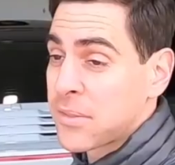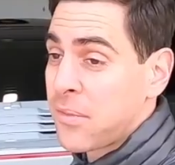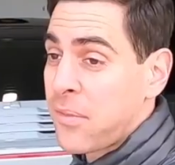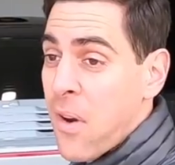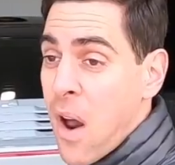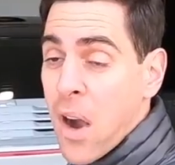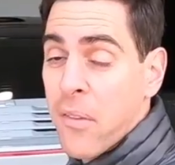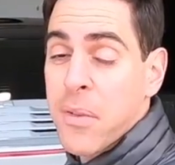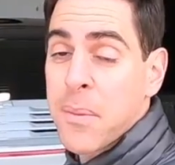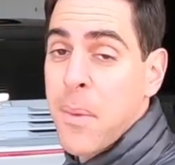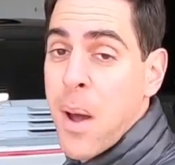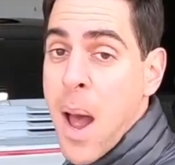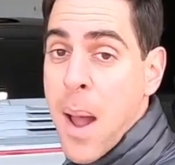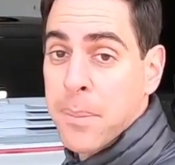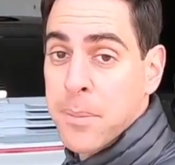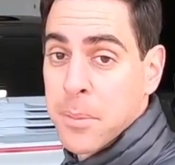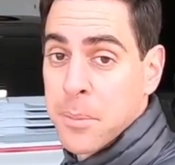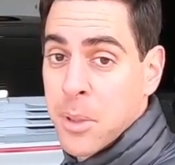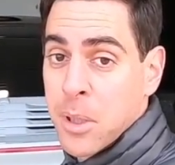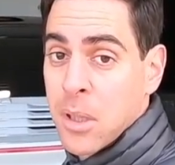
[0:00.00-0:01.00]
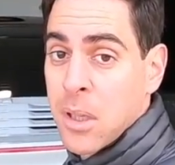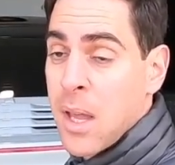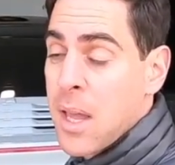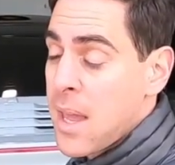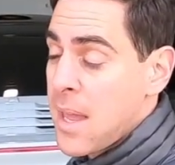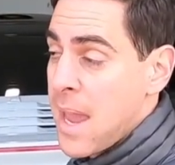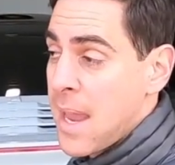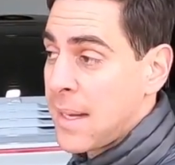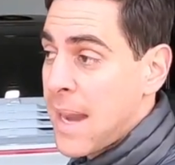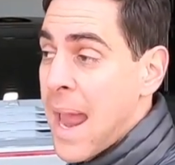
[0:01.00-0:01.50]
far from optimal,
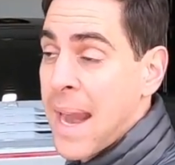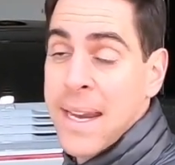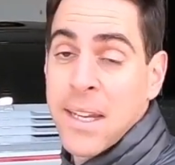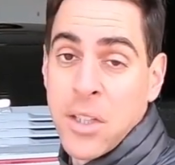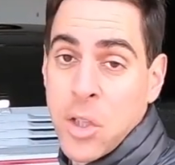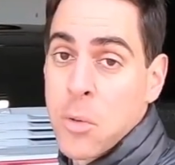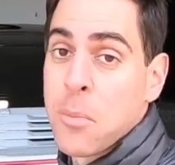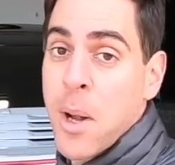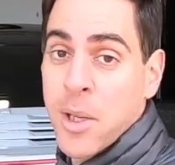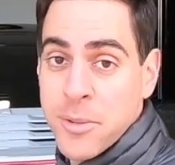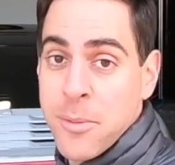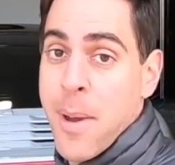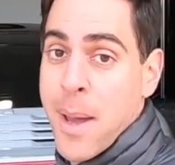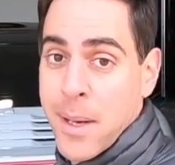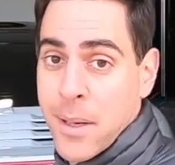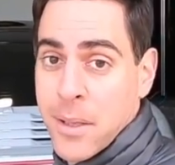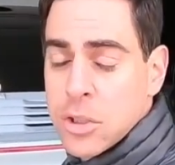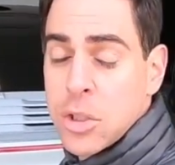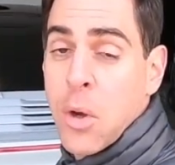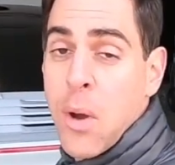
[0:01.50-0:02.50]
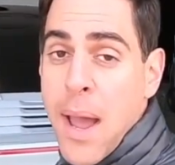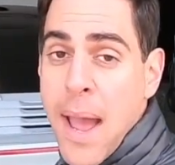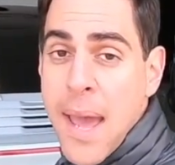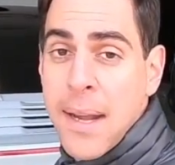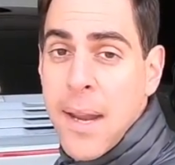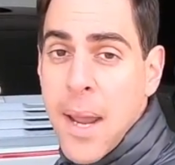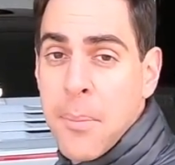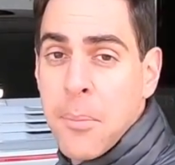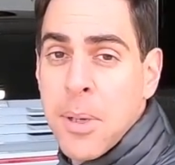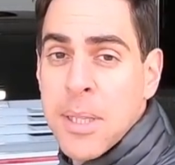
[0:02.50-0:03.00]
and I can do much better. So I
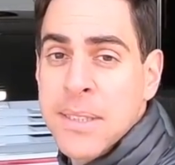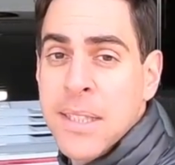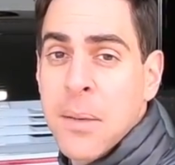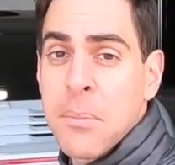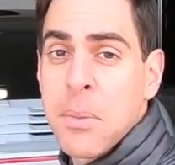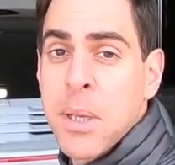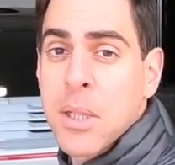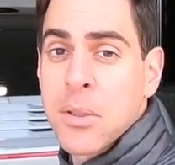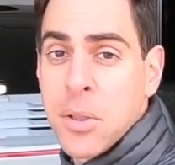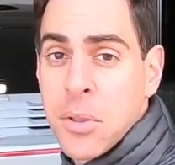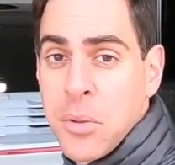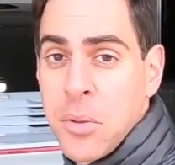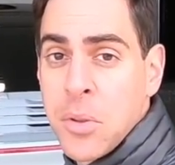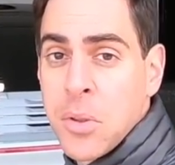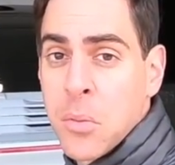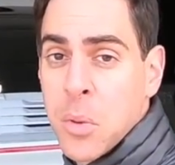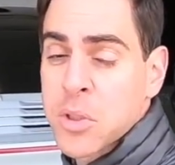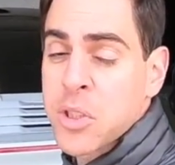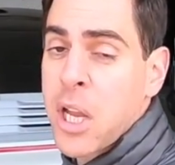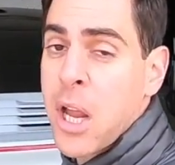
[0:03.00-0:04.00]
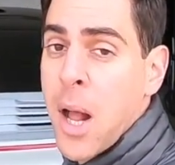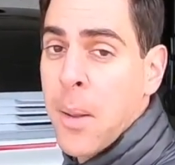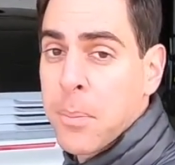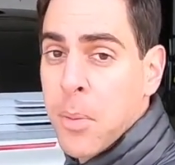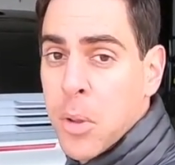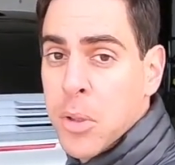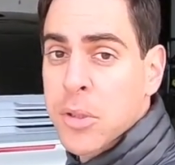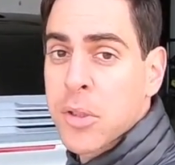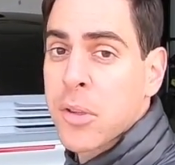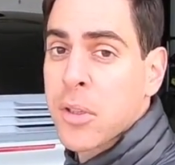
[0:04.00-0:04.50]
had Emre send me a tune, which I
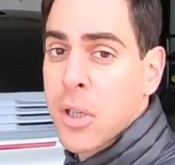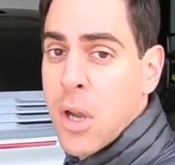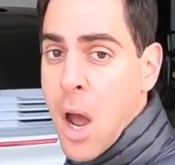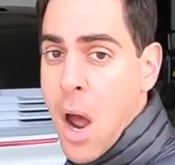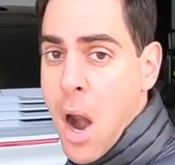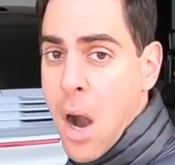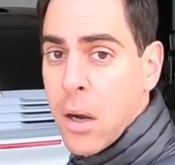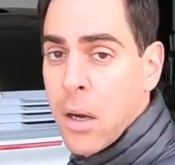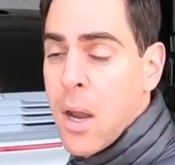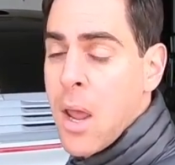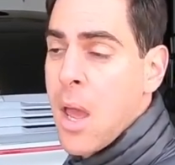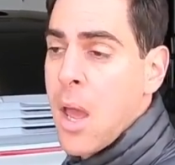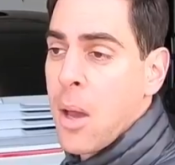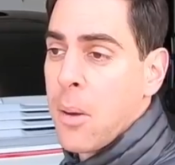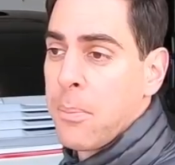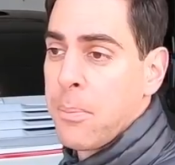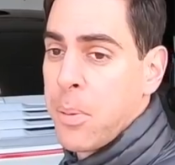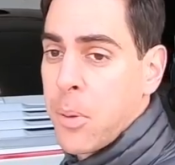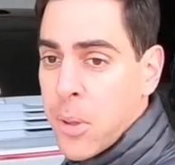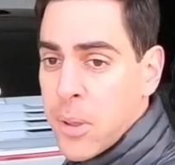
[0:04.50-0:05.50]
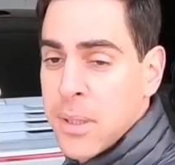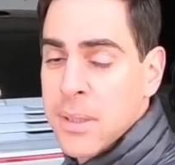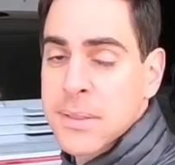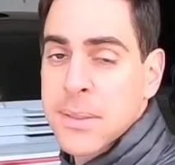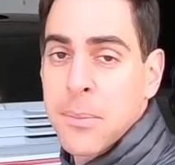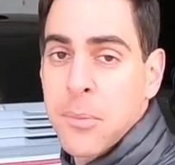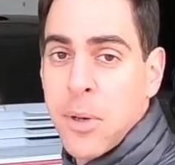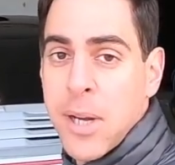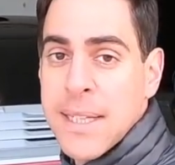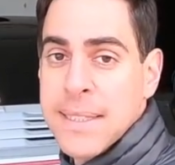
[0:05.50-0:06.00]
uploaded to the car, poured in
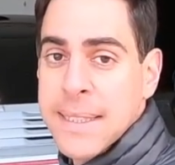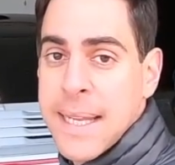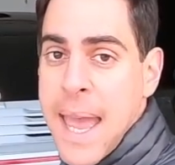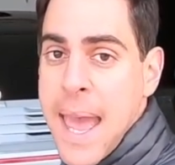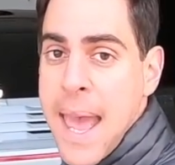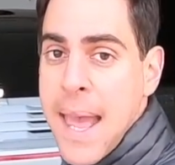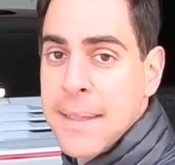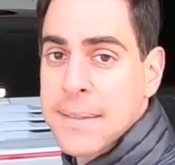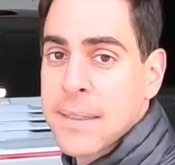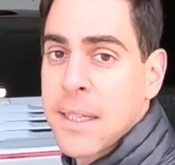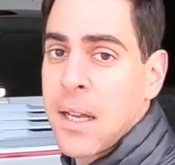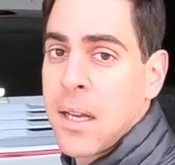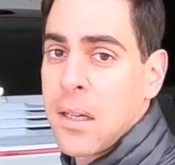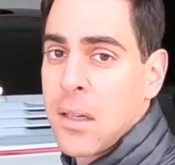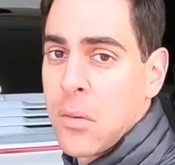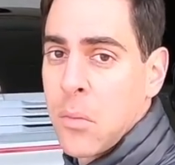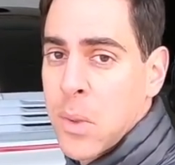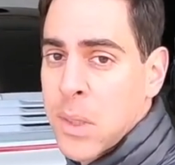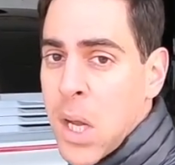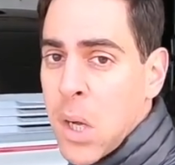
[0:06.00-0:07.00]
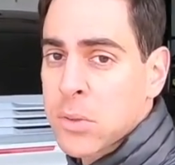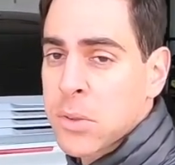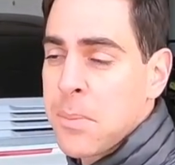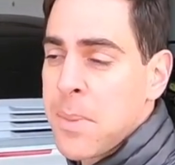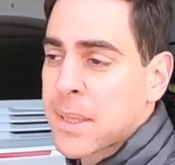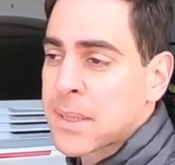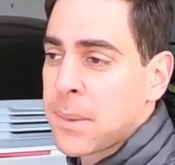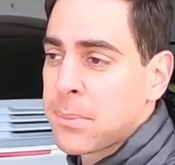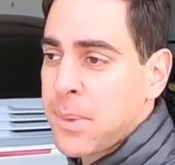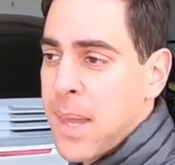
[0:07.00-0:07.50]
some race gas, went out to
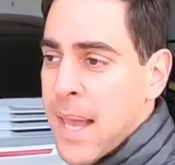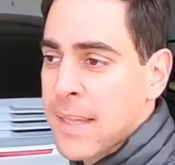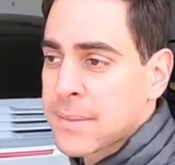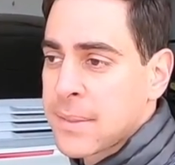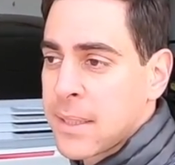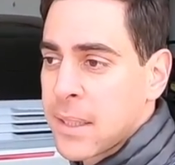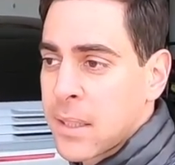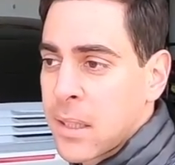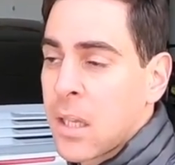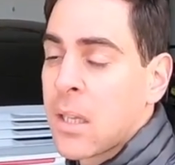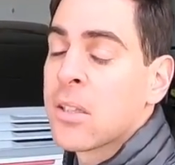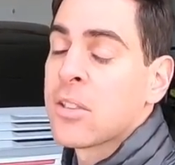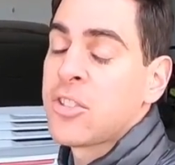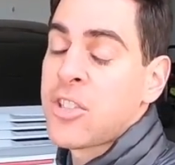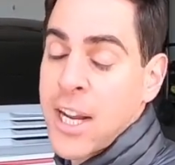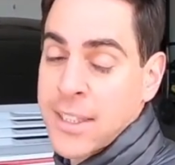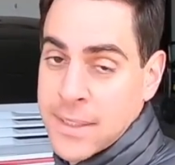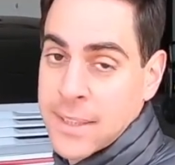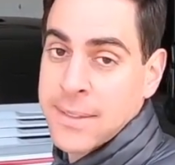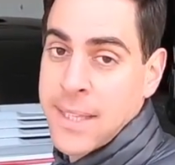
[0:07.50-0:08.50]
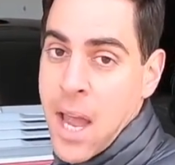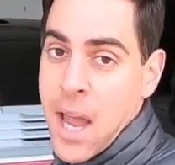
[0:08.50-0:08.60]
make some testing. Check this